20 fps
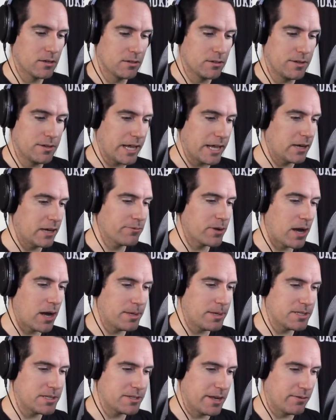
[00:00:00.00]
negative
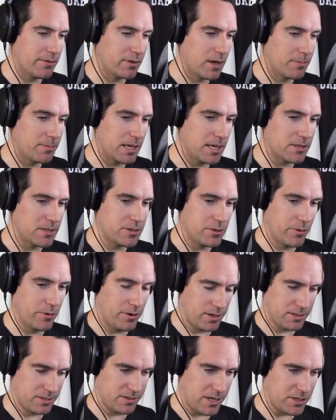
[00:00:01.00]
comments that have come against the
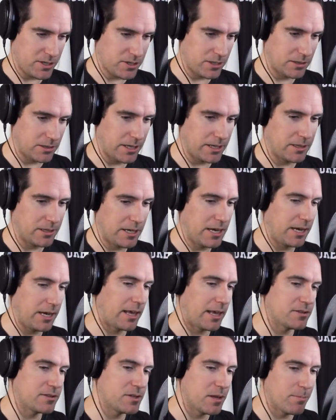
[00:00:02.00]
organization lately and
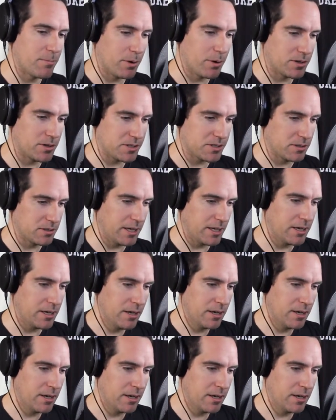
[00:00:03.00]
against him personally,